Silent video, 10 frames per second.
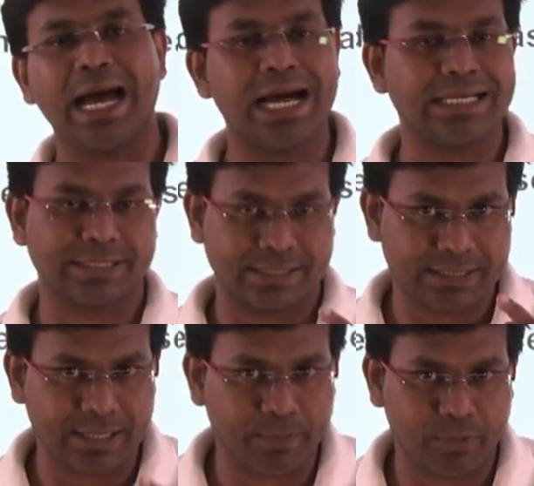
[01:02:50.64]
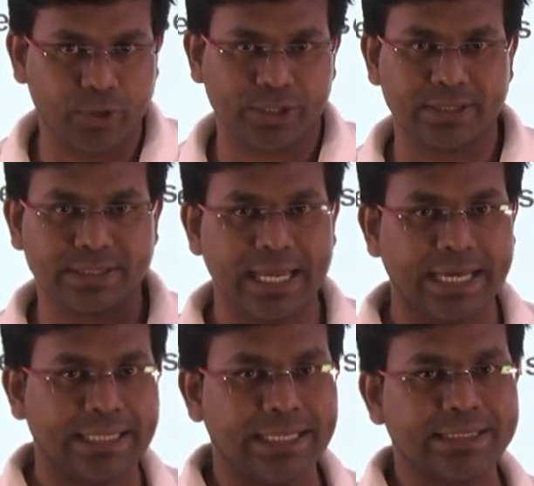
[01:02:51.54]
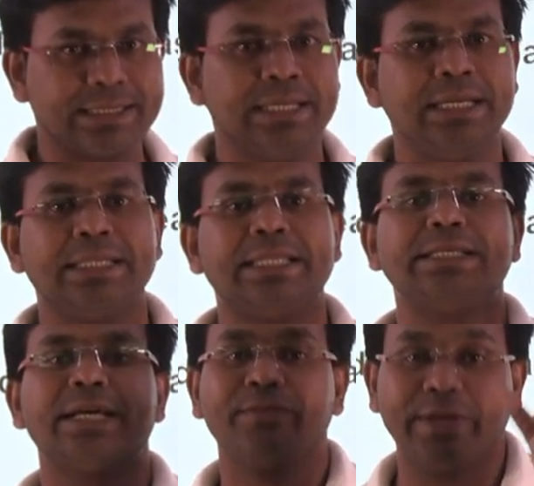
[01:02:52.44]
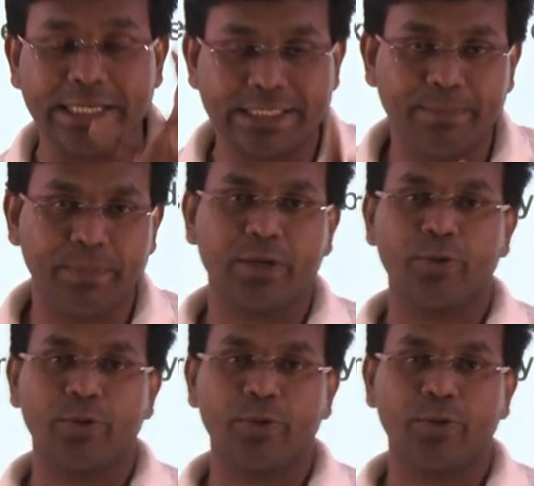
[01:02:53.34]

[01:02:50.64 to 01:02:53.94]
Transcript: asks some questions like this. These are very simple